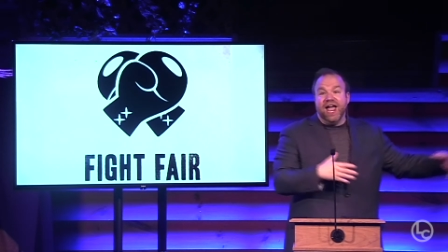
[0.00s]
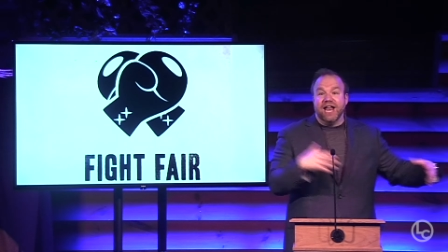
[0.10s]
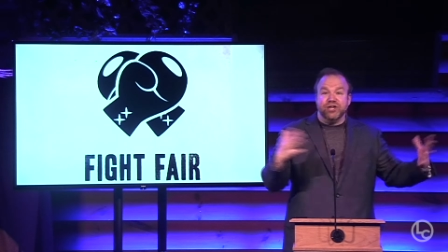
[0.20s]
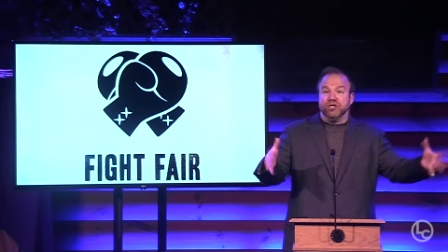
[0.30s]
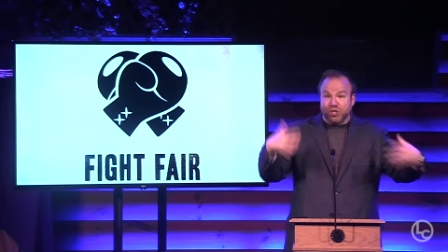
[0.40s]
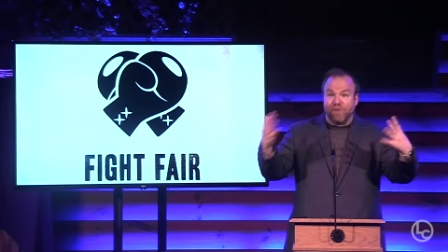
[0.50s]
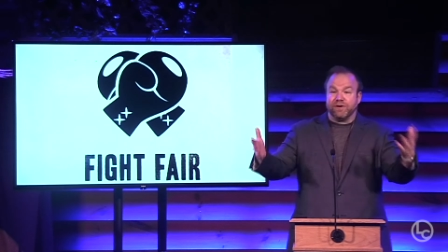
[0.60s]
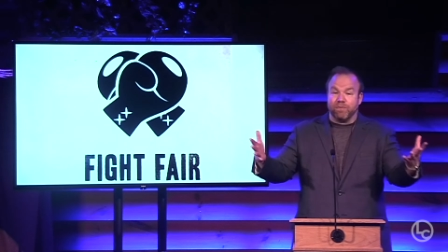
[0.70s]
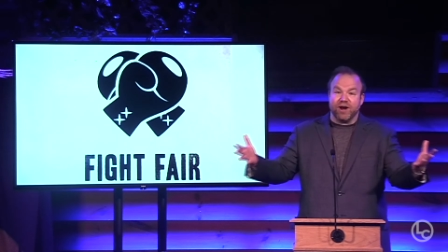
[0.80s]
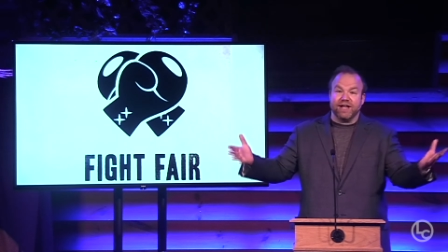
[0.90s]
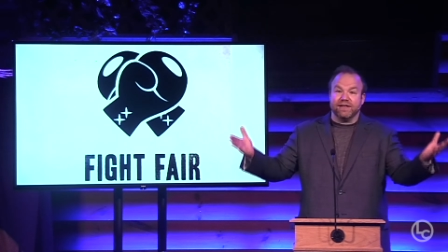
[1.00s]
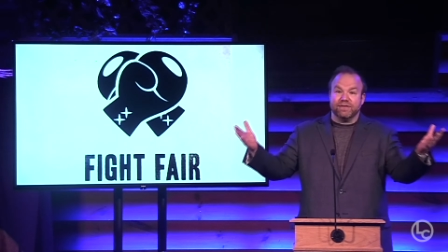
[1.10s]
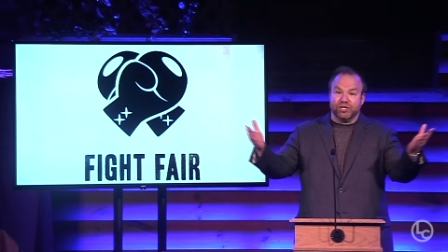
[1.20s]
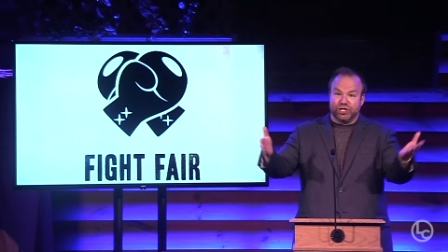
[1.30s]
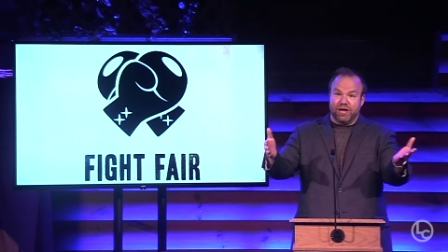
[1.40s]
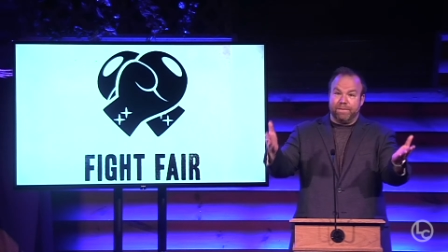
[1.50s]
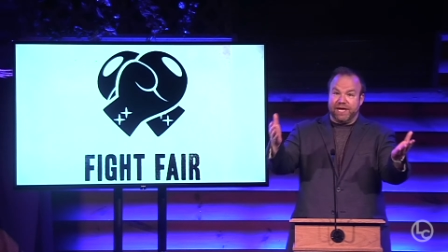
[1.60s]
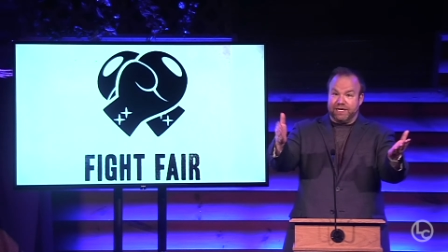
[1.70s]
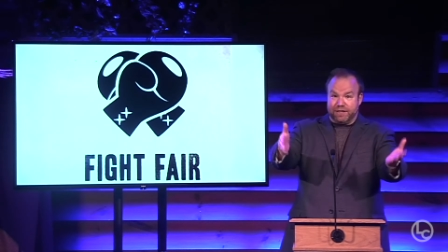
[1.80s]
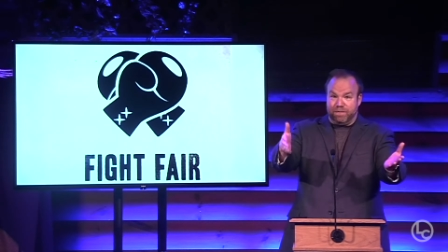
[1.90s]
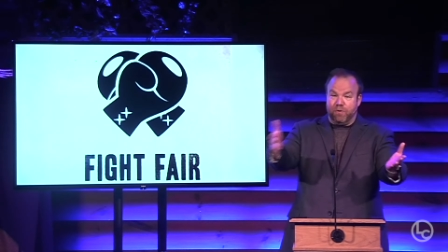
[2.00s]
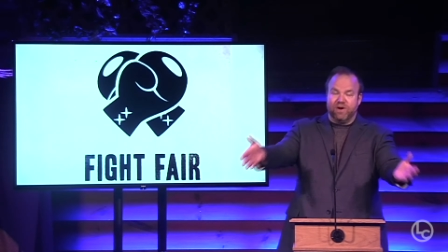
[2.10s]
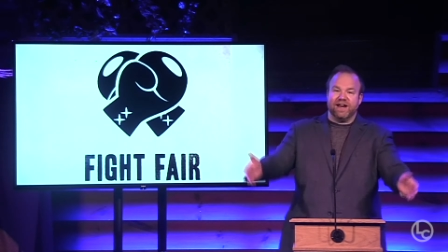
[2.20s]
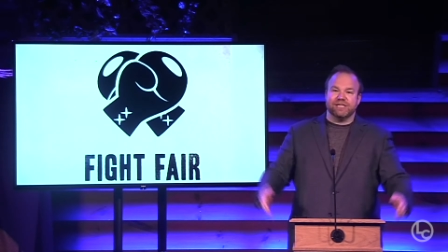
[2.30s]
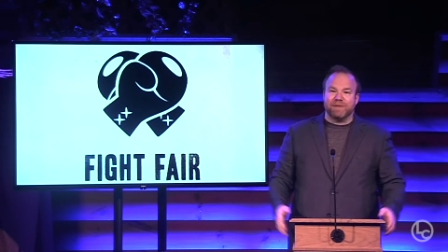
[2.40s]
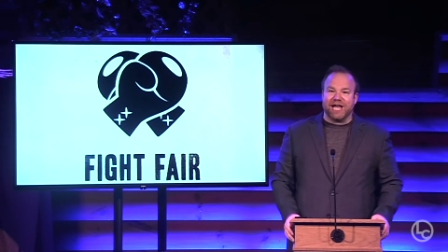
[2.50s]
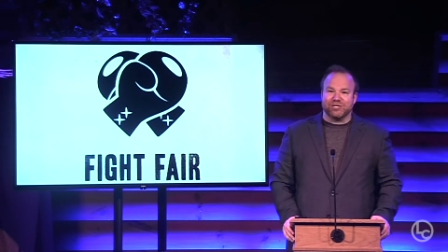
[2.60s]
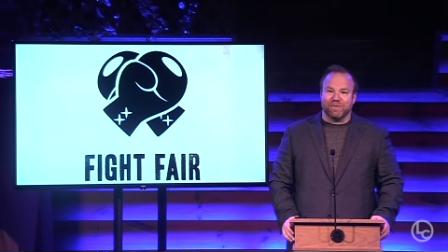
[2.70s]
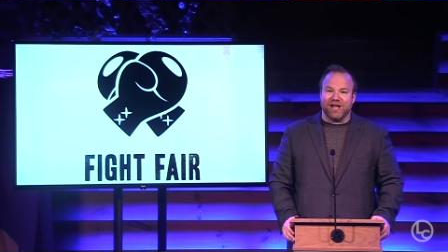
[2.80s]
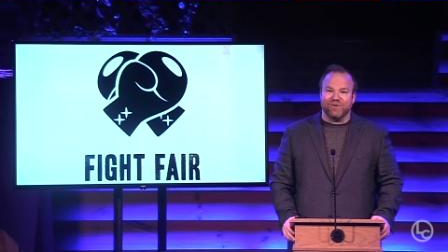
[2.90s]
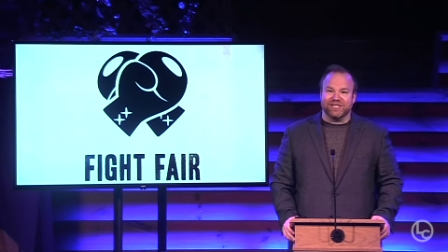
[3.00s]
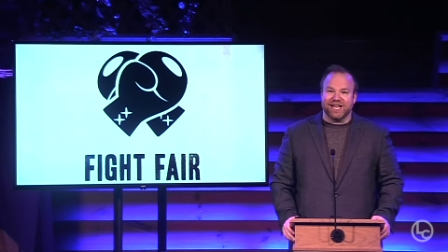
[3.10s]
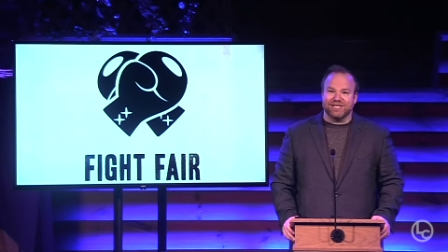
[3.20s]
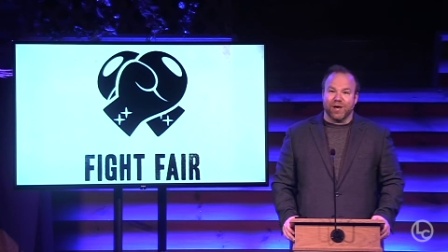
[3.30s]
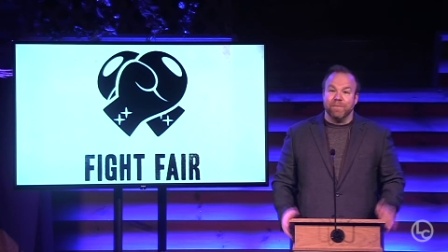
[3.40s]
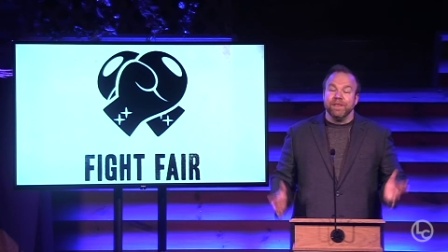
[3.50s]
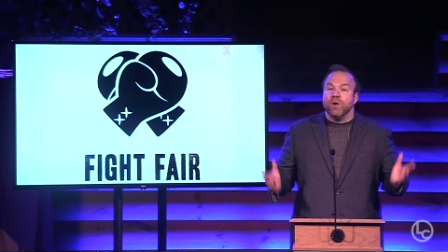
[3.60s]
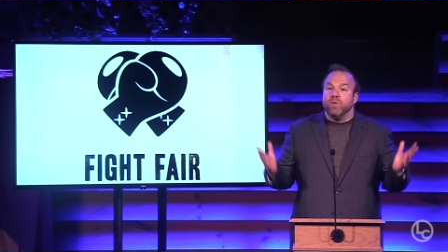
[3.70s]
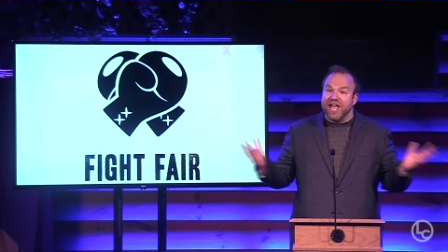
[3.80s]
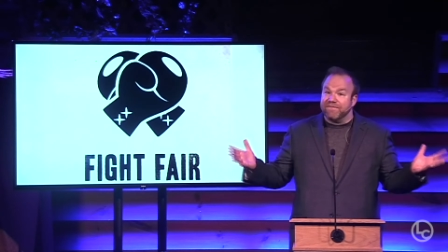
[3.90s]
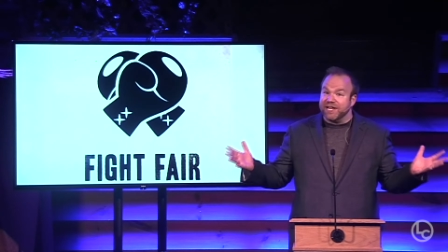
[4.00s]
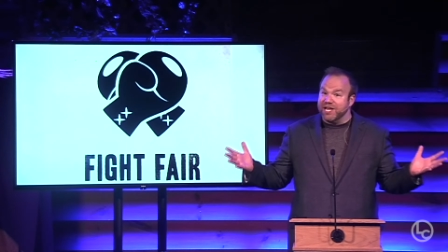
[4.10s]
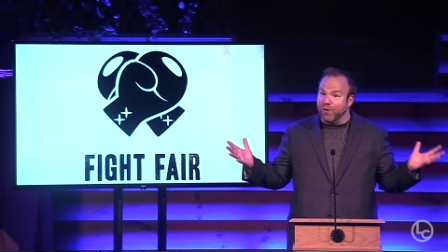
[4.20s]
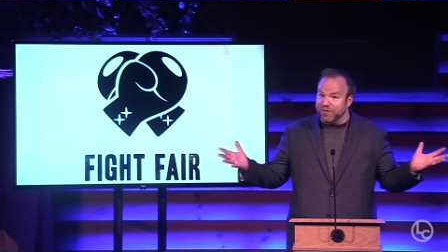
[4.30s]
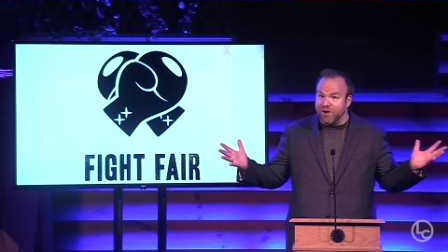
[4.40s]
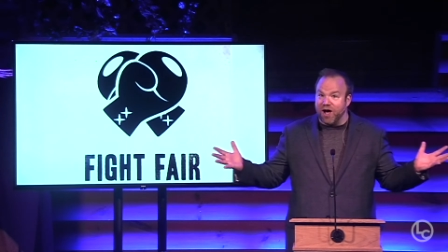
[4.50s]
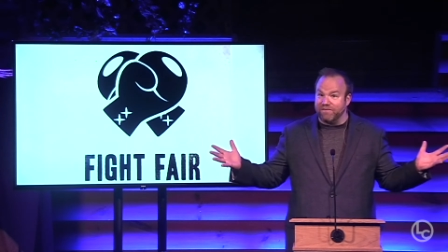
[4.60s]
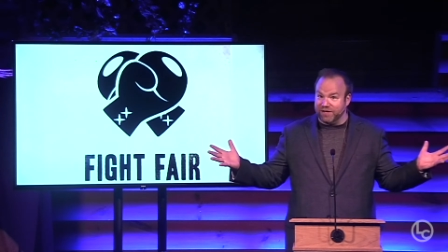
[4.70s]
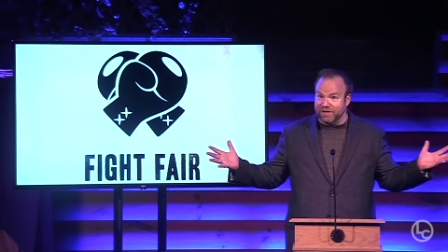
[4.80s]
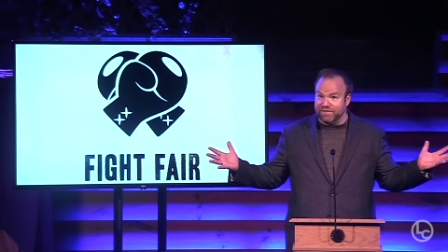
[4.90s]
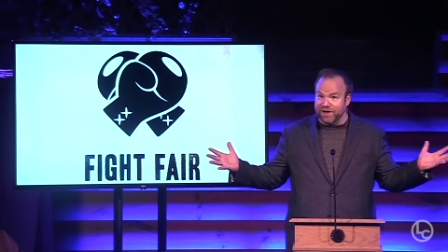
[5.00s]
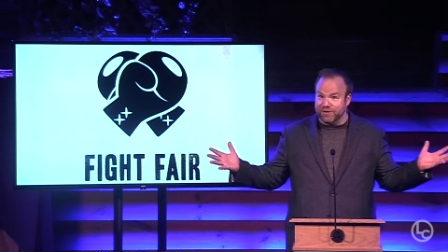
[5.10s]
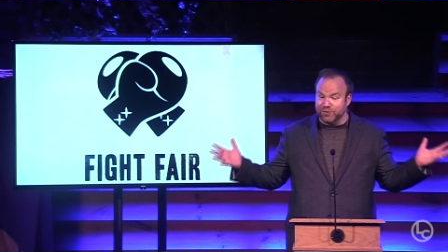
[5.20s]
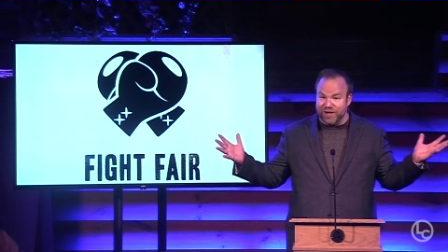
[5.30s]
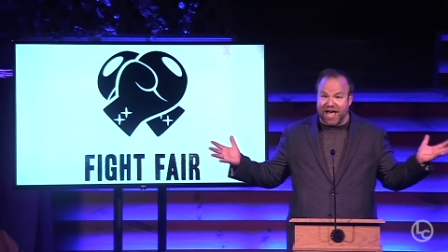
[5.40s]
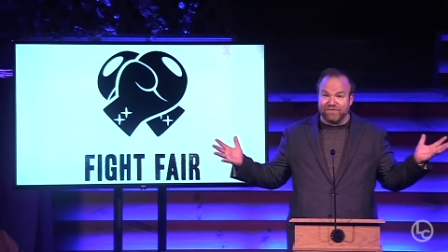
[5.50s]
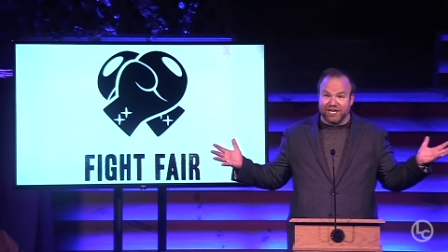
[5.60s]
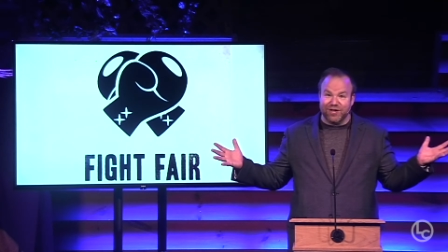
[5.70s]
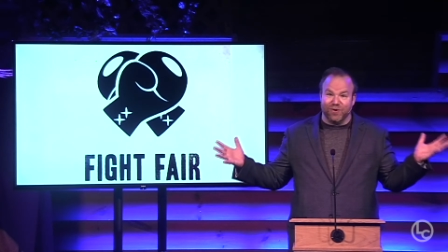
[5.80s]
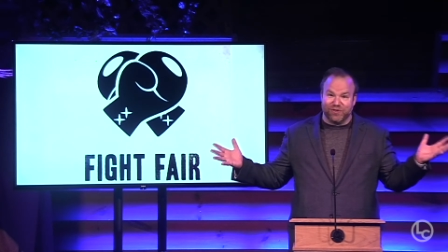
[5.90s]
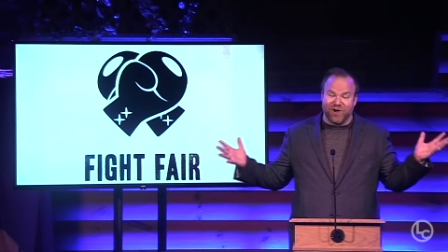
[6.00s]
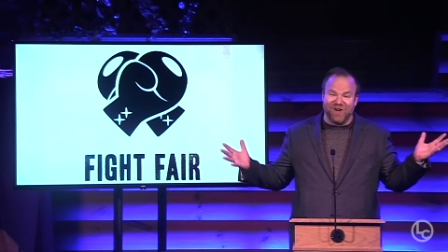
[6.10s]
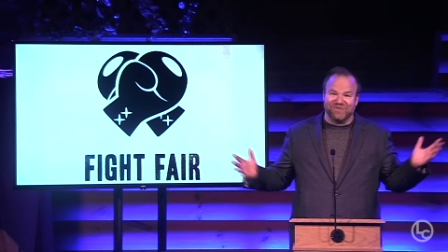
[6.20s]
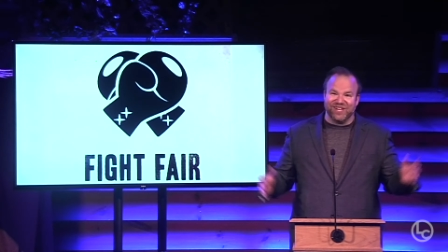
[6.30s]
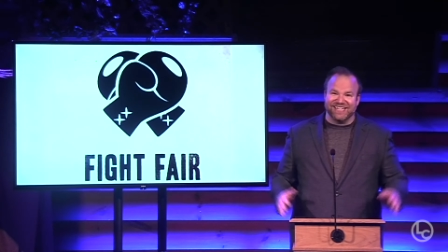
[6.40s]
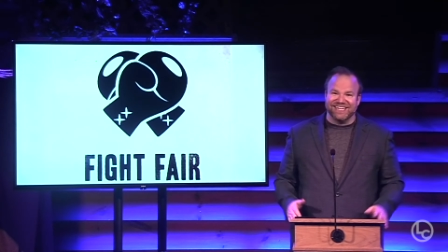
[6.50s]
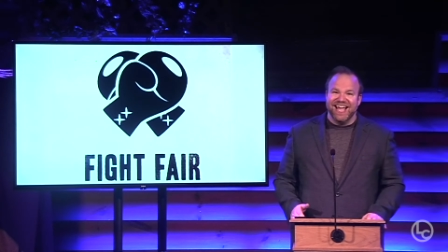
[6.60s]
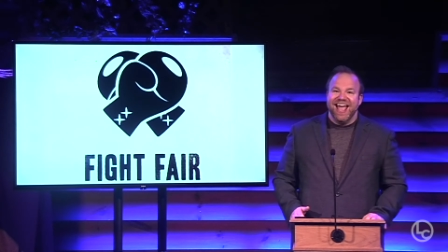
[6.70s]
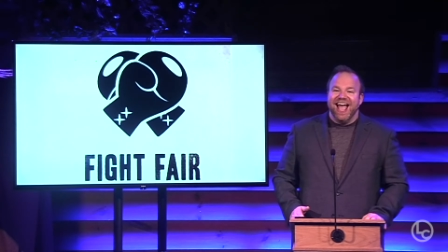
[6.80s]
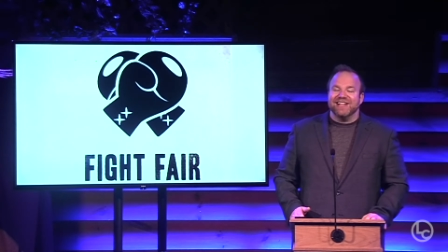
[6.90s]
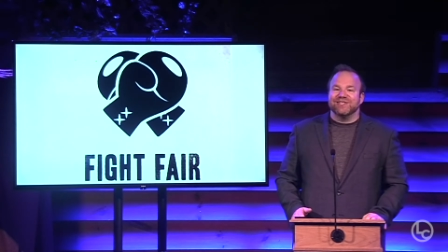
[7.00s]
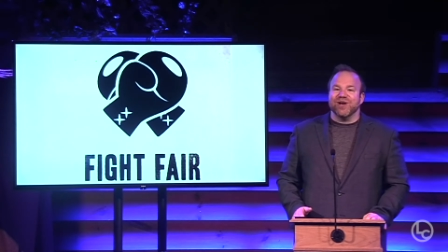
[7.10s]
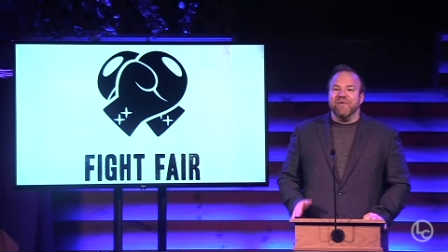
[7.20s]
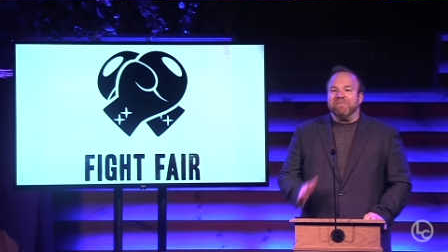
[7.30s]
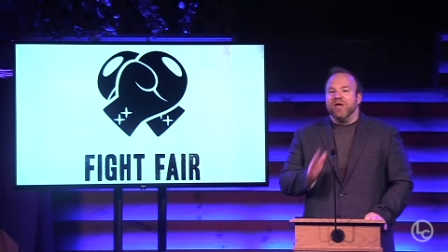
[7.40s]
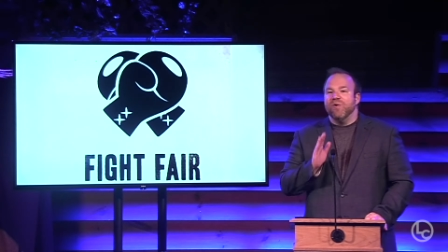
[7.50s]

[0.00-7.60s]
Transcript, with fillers: And you still have to bring the ship into the port, as Pastor Mike would say. So we have to deal with conflict, folks. We have to deal with conflict. And so